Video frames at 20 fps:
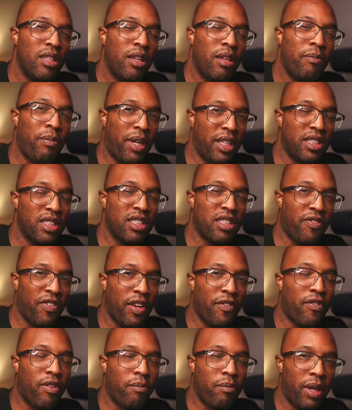pieces of
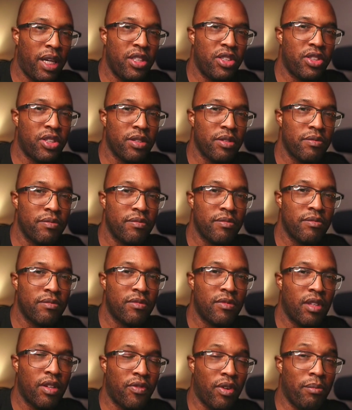information
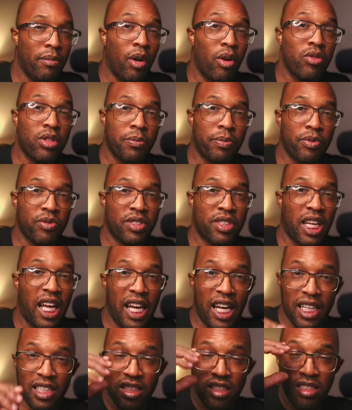from multiple
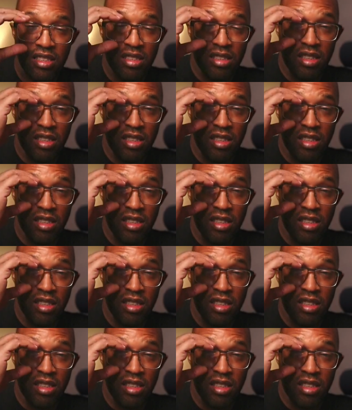sides.